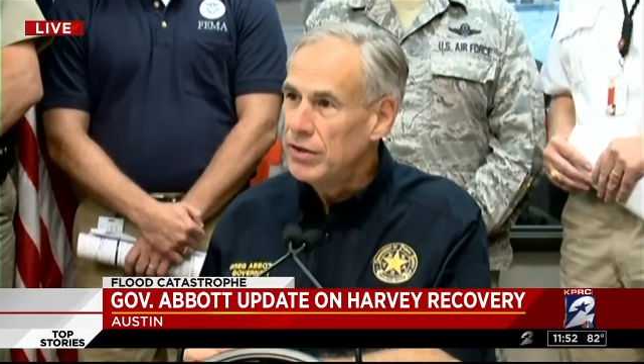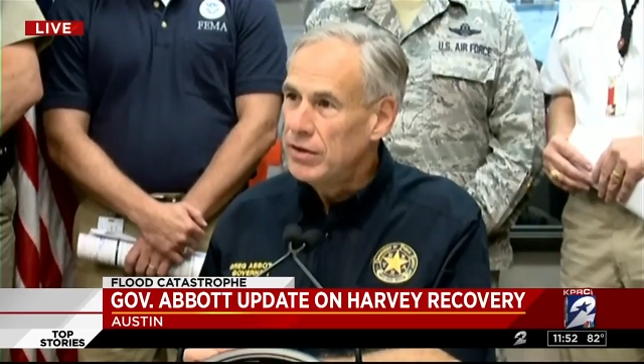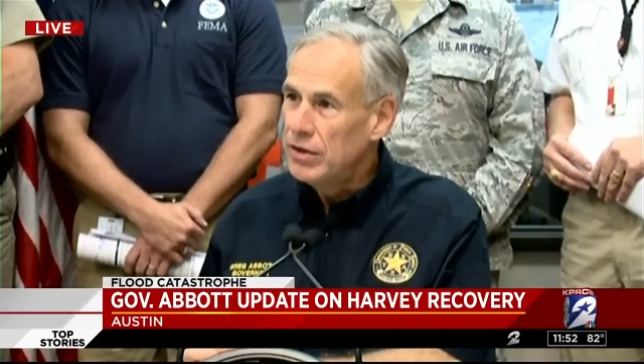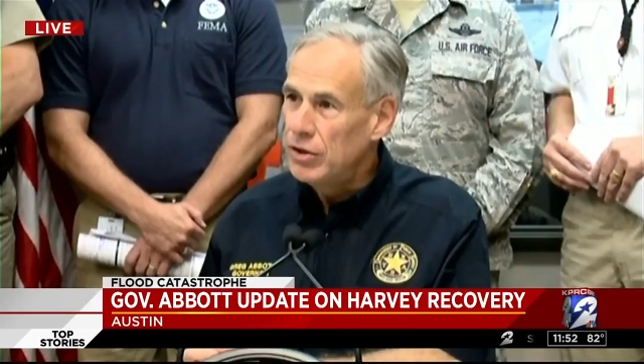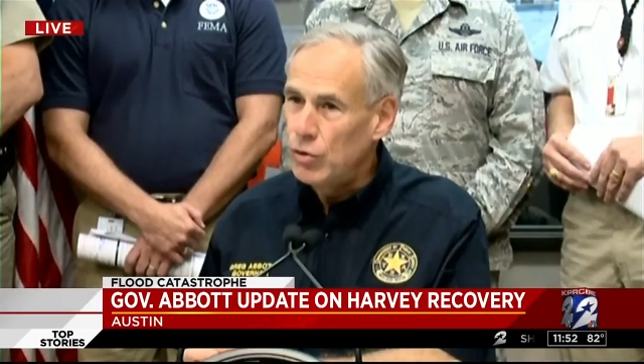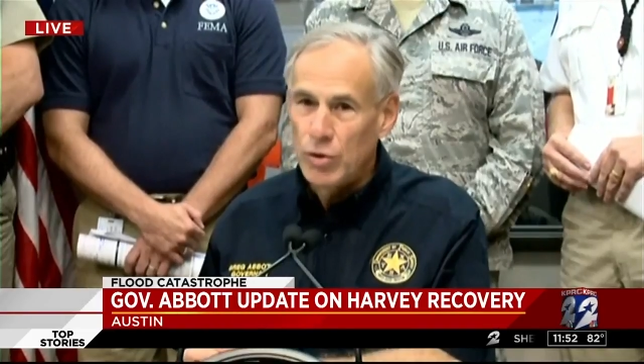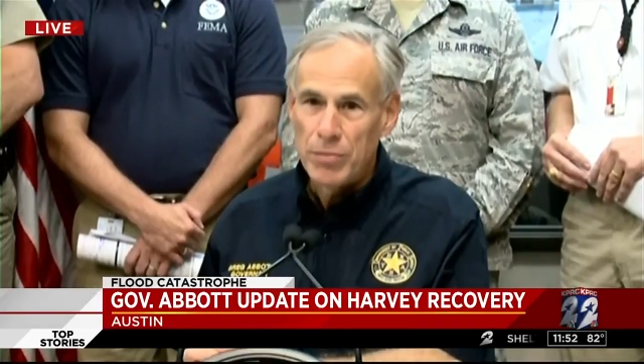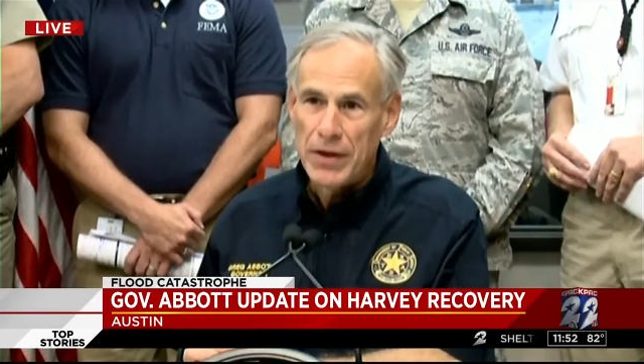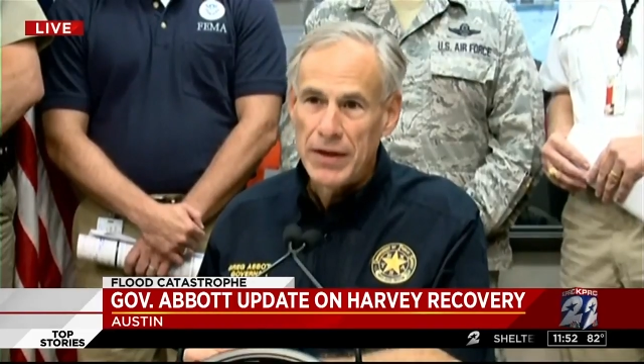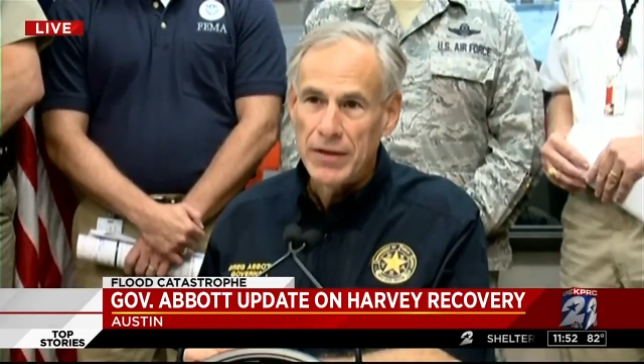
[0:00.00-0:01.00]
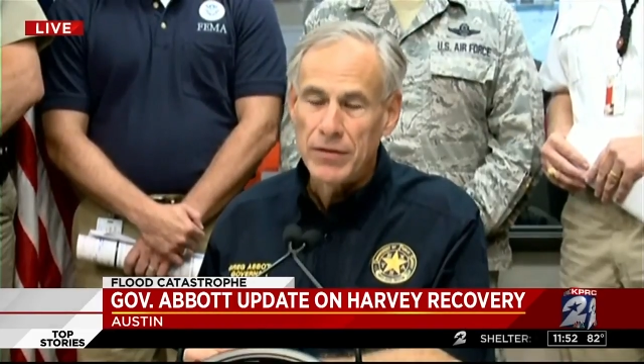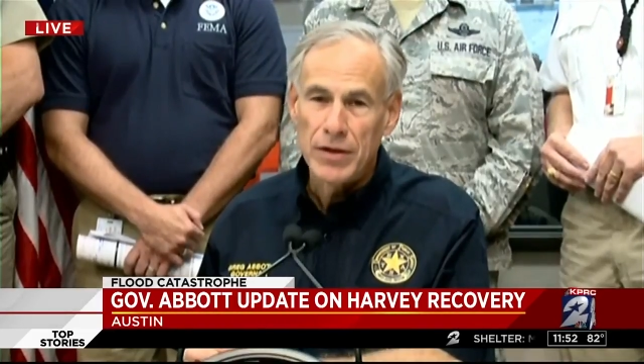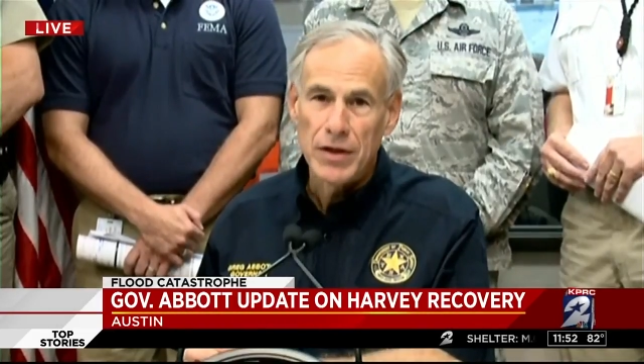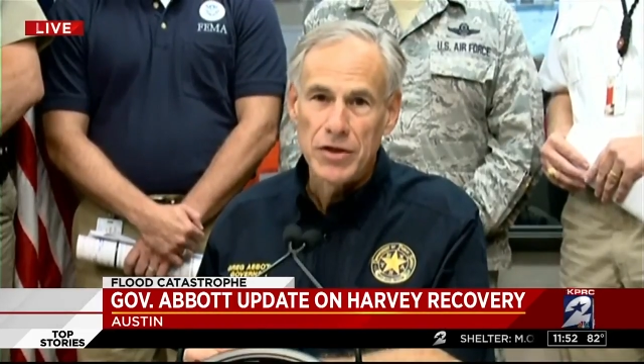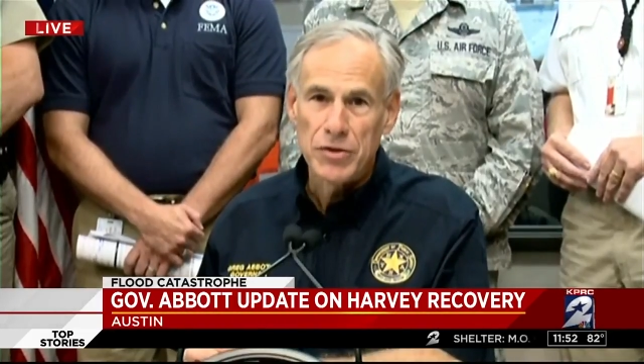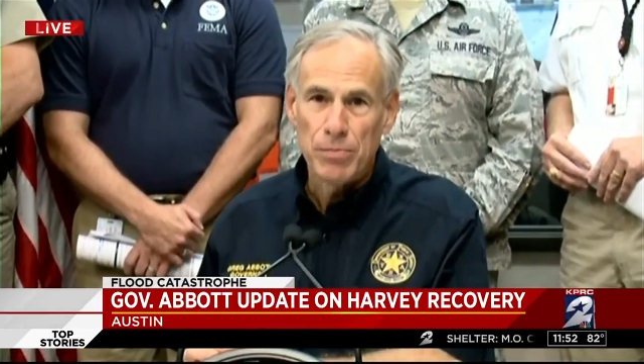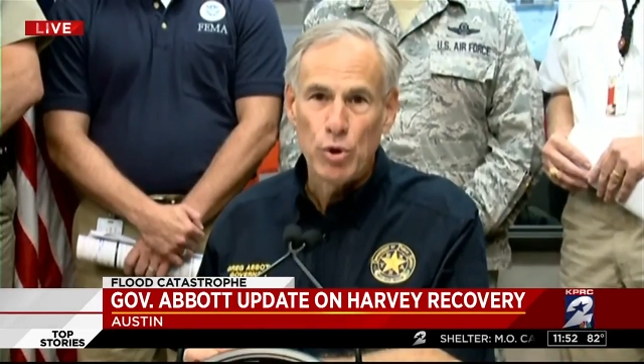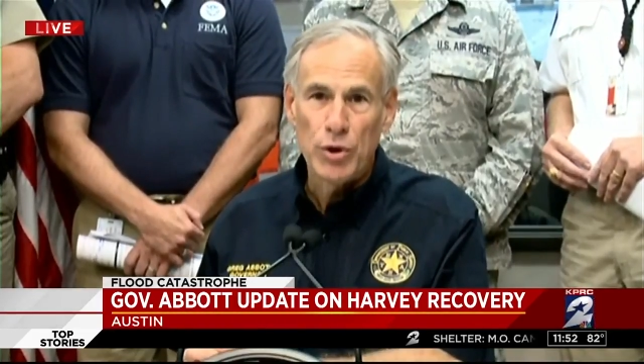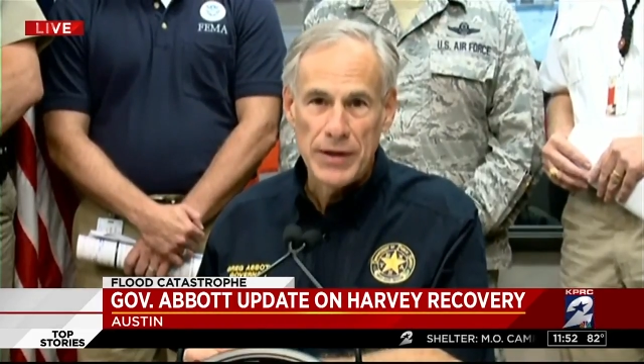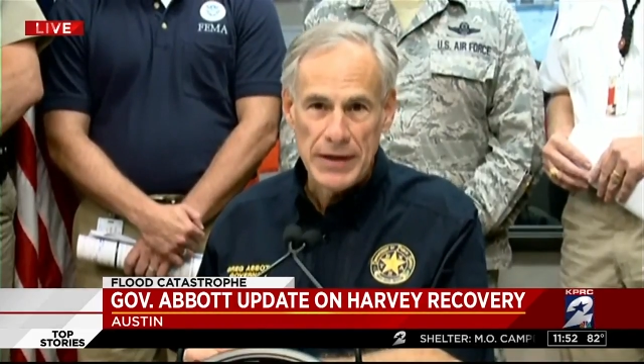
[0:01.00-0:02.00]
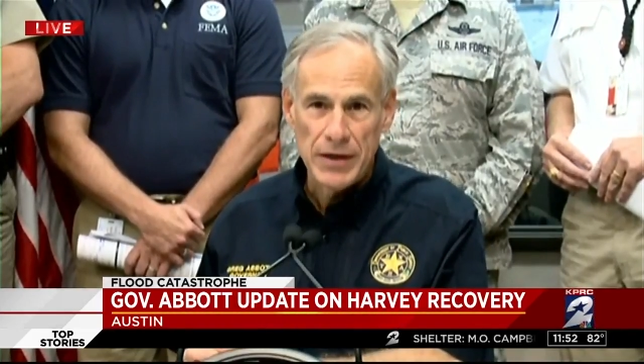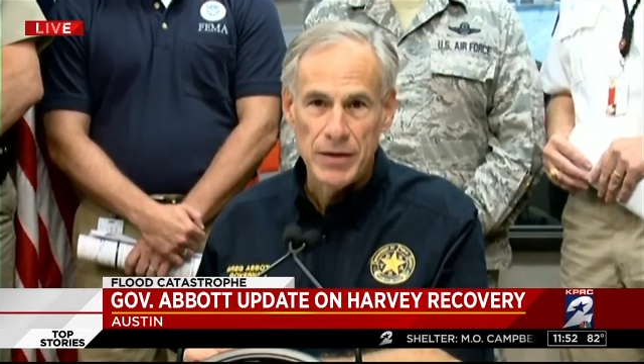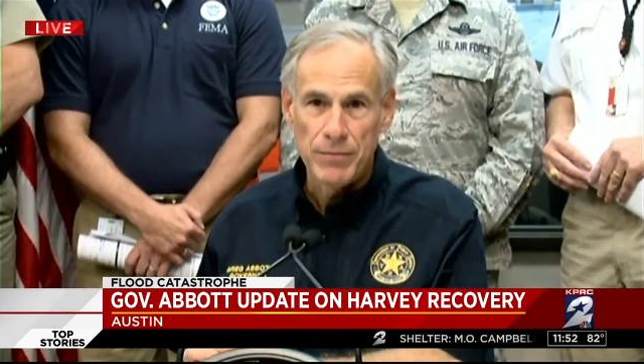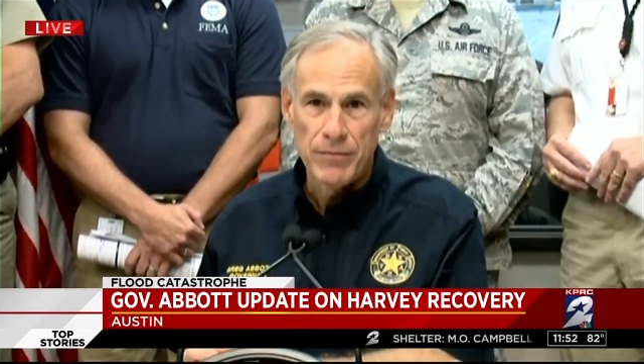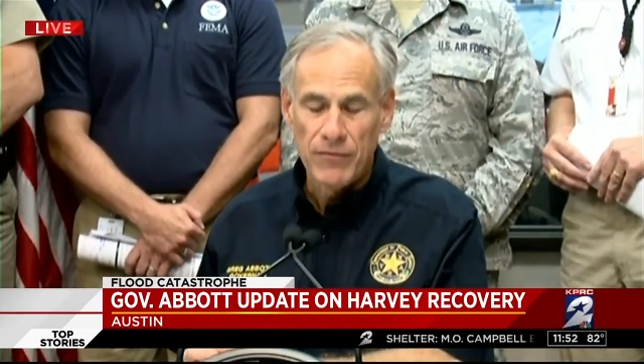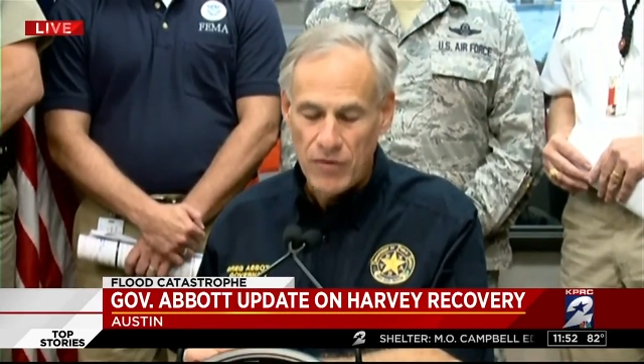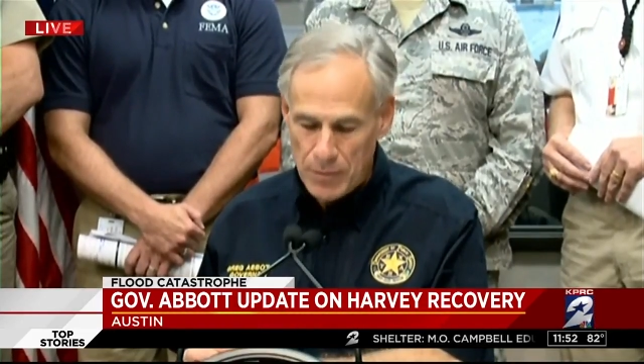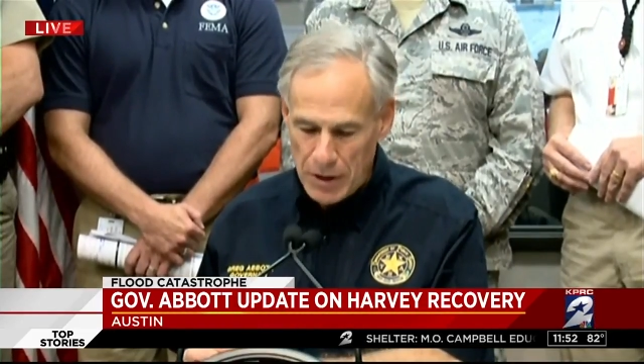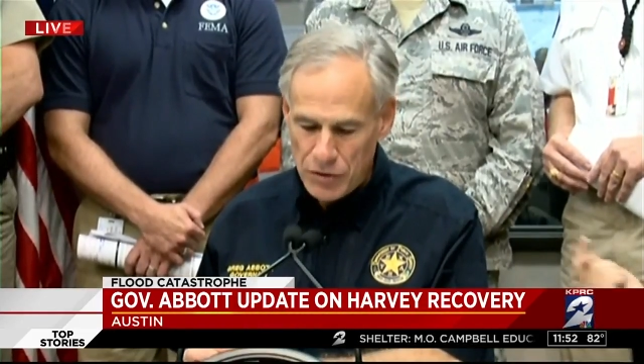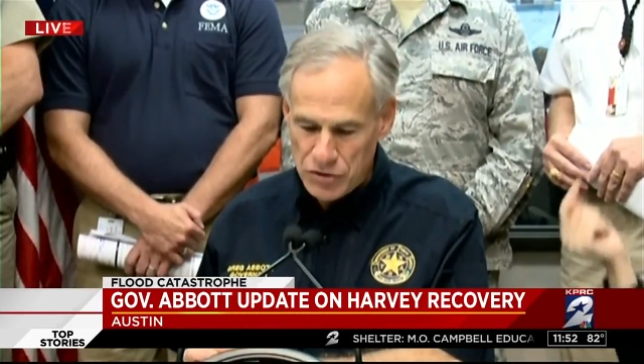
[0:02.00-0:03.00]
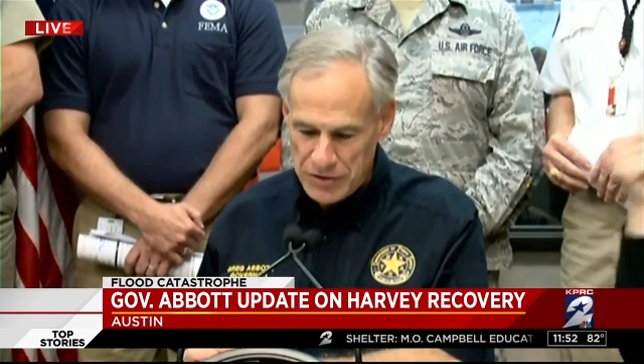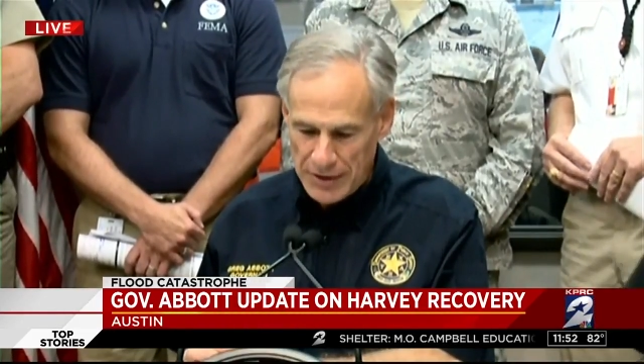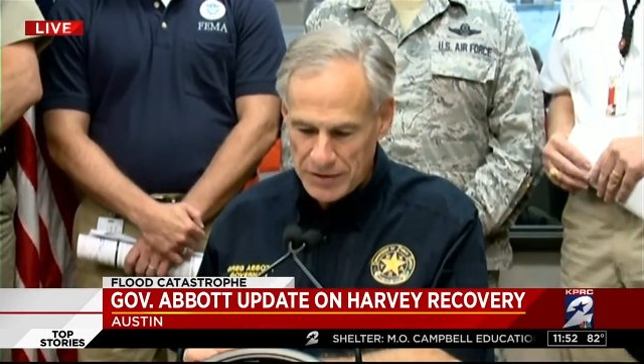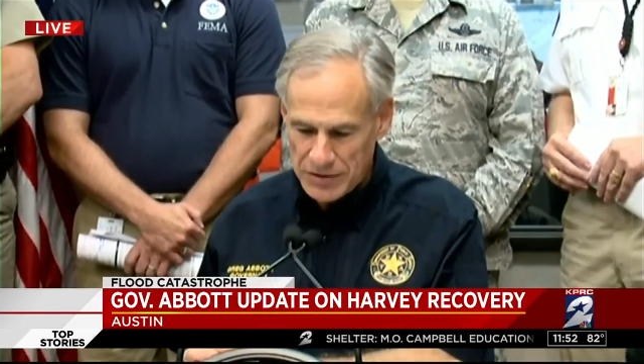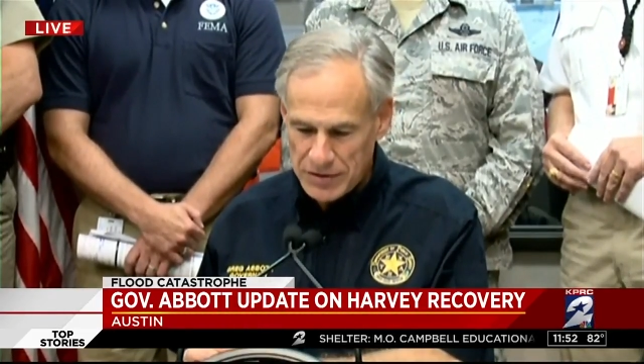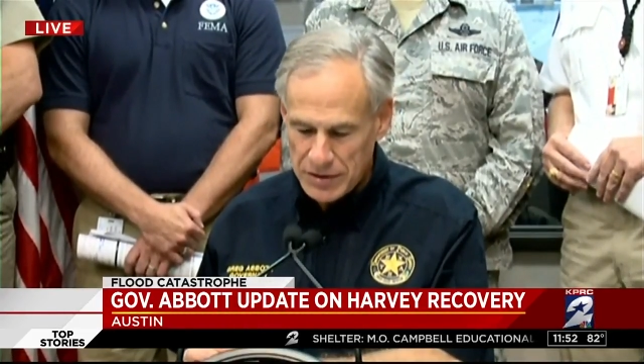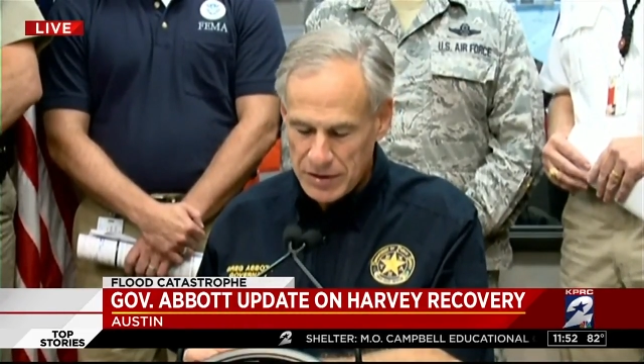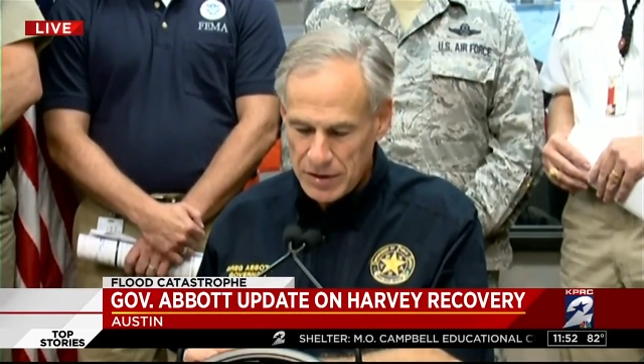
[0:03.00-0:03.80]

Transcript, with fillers: who are being uh, deployed here from other states.